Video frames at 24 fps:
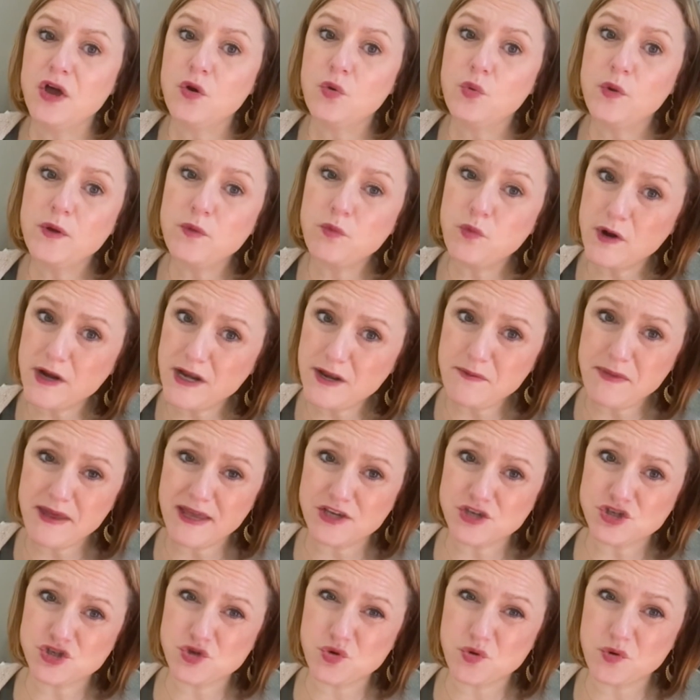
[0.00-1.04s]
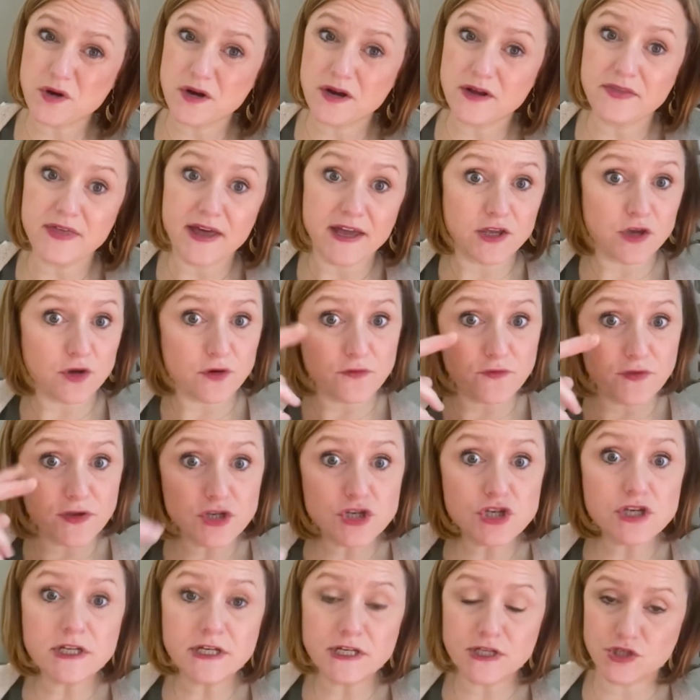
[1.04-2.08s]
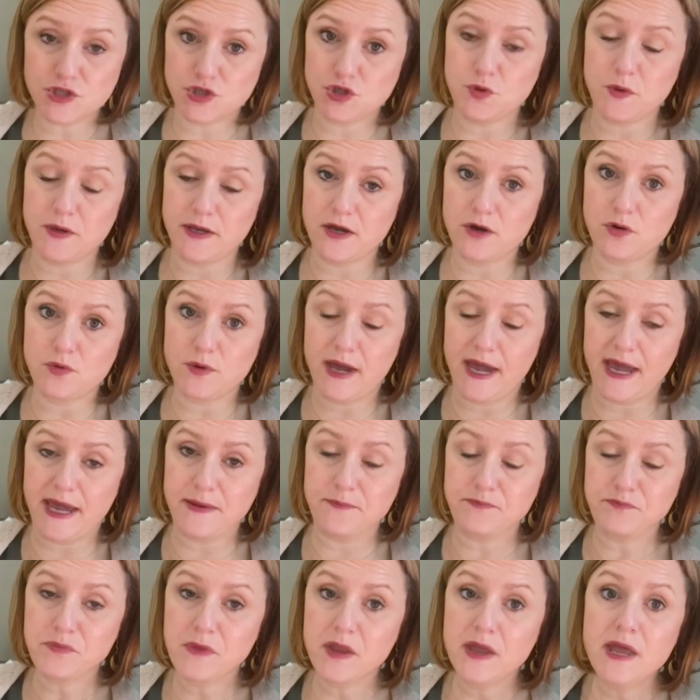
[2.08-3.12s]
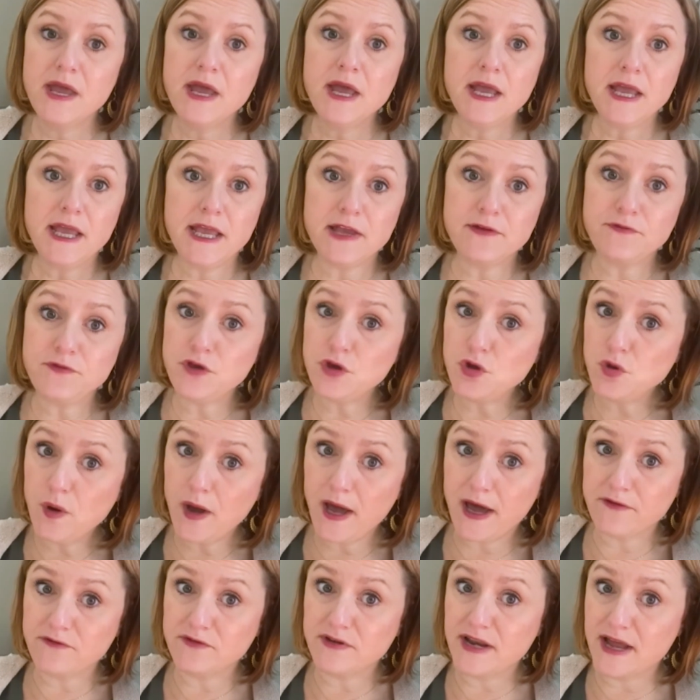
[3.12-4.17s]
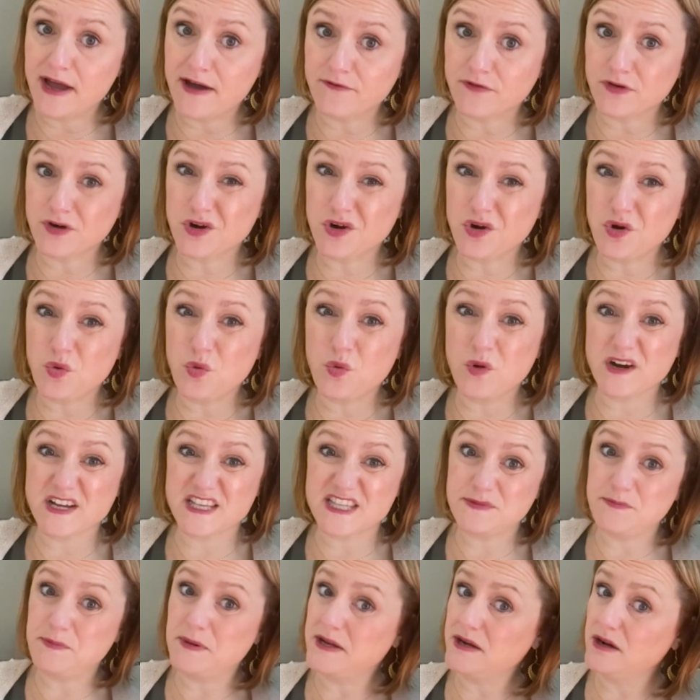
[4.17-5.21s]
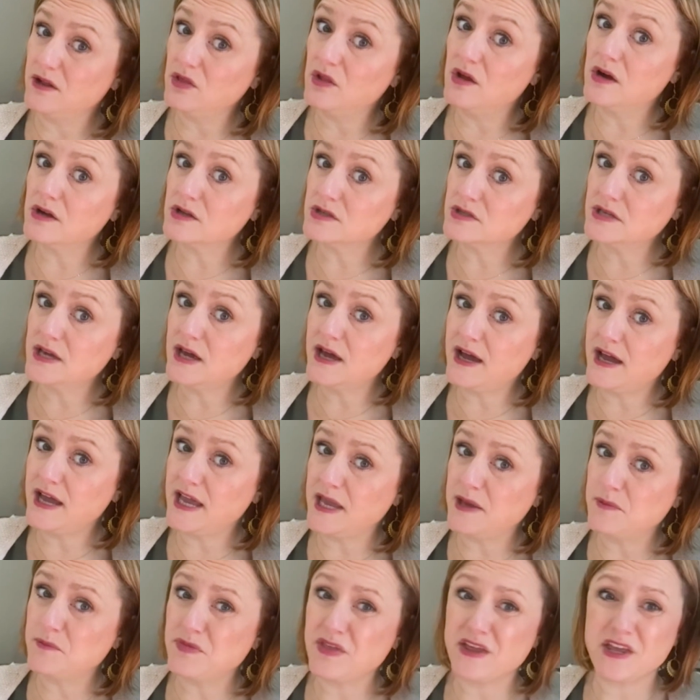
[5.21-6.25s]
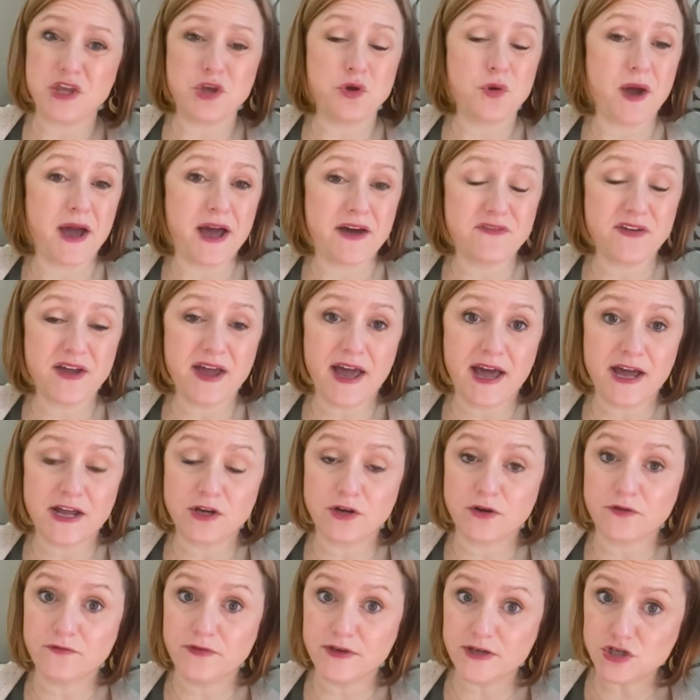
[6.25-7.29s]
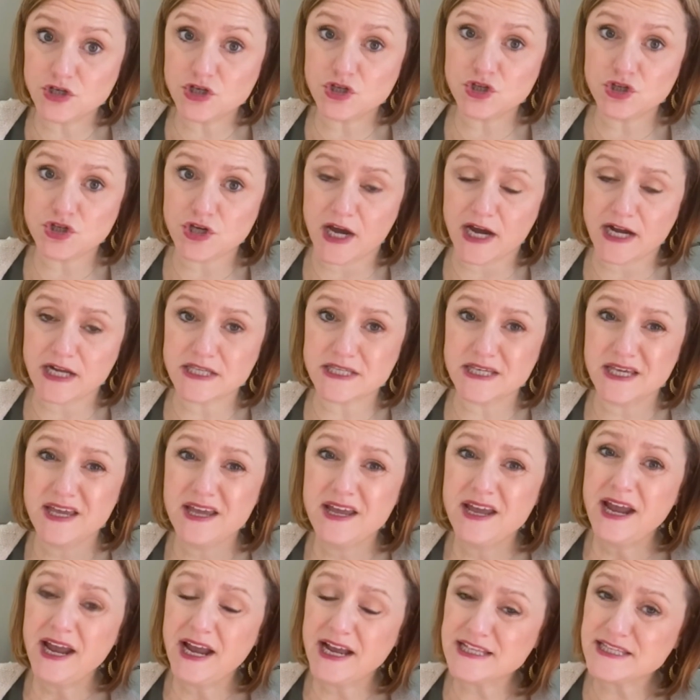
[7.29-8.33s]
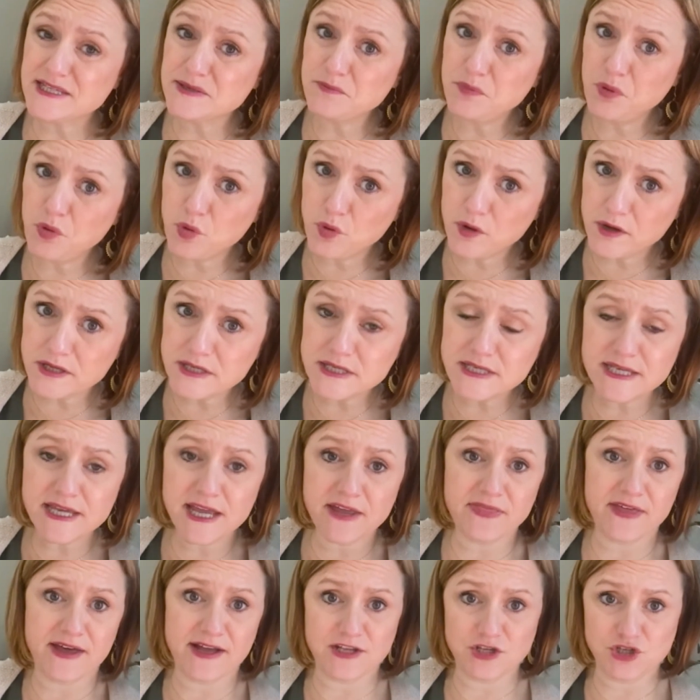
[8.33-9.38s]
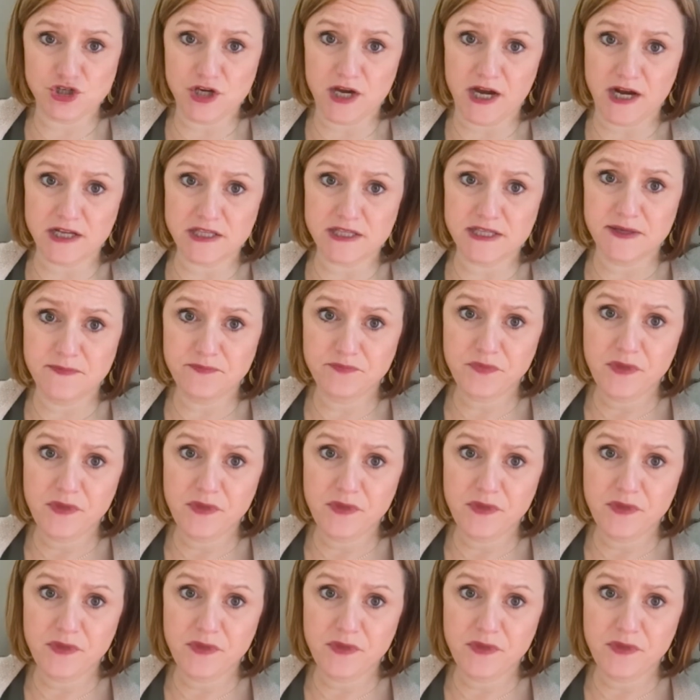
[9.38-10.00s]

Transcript: we want to make sure that your vision is doing okay. If you have never, or it's been a long time that you haven't had your vision checked, it's important to get that checked.